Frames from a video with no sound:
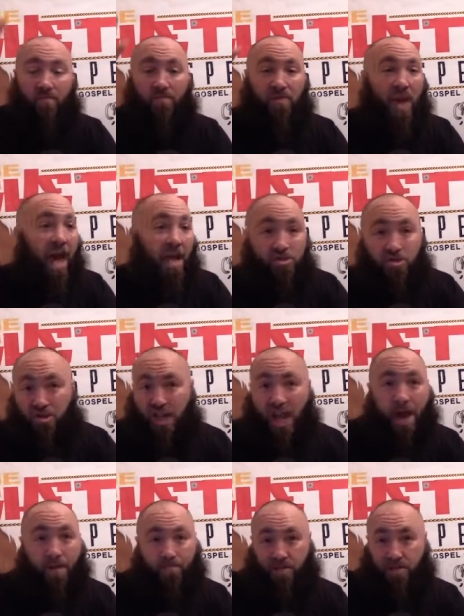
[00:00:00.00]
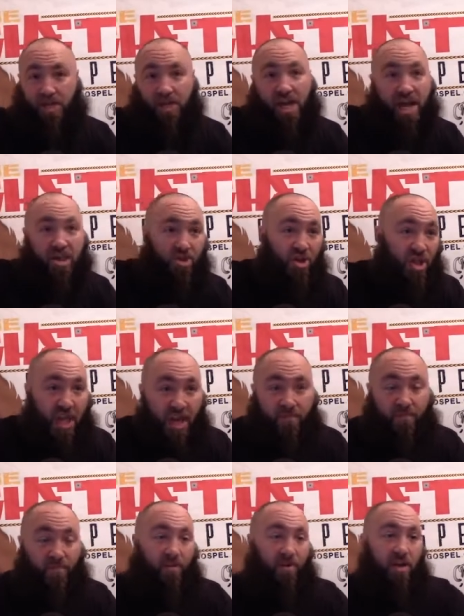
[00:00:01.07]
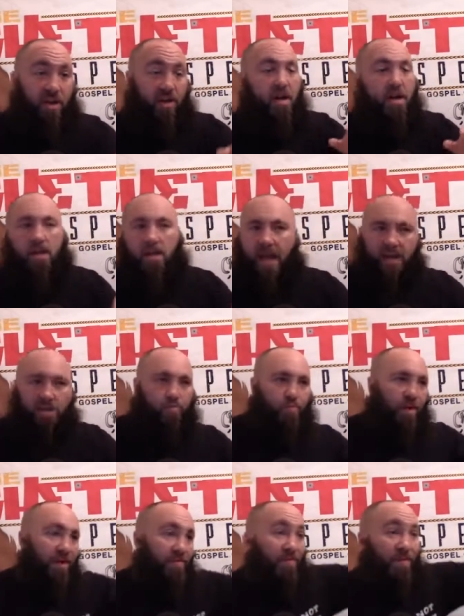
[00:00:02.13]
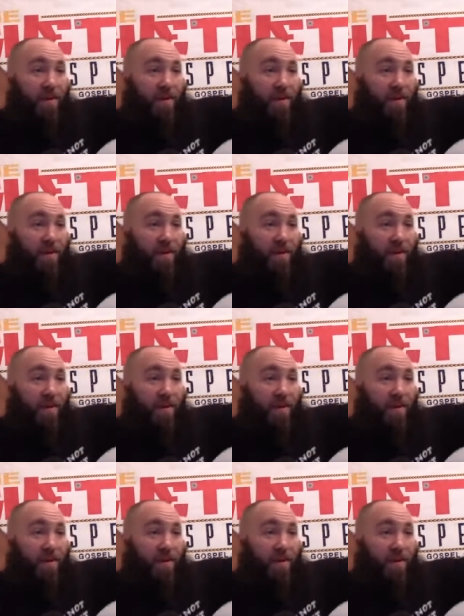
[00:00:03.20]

ten steps to get delivered, and next week,